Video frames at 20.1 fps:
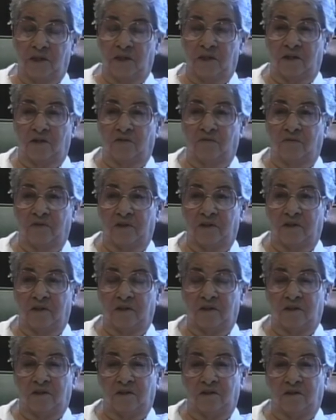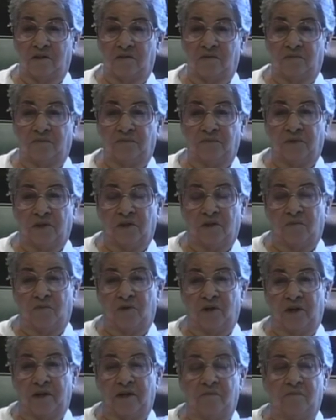and over there at uh,
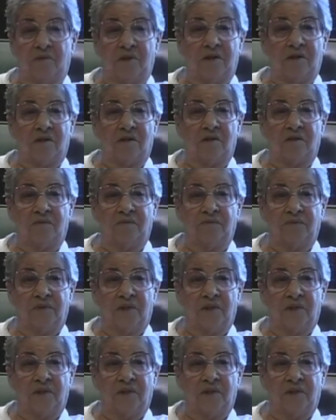Brown Mill,